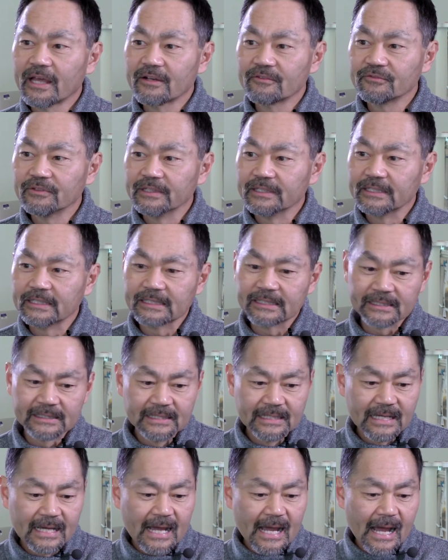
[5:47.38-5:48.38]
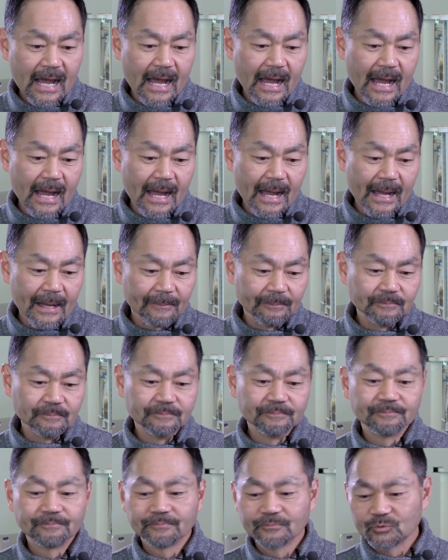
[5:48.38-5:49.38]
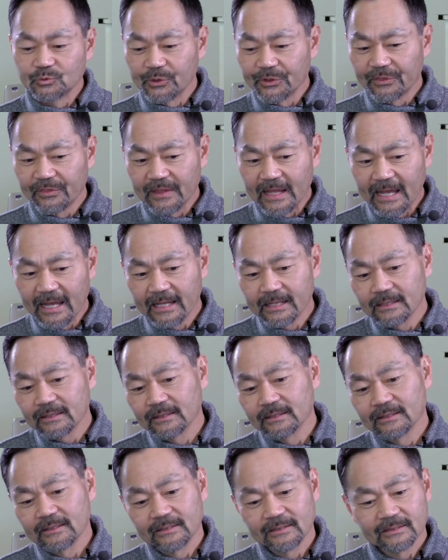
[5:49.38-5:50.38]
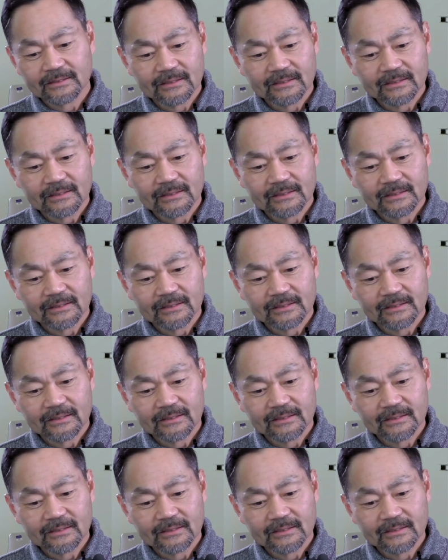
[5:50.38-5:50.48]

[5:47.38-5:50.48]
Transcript: that funding. With that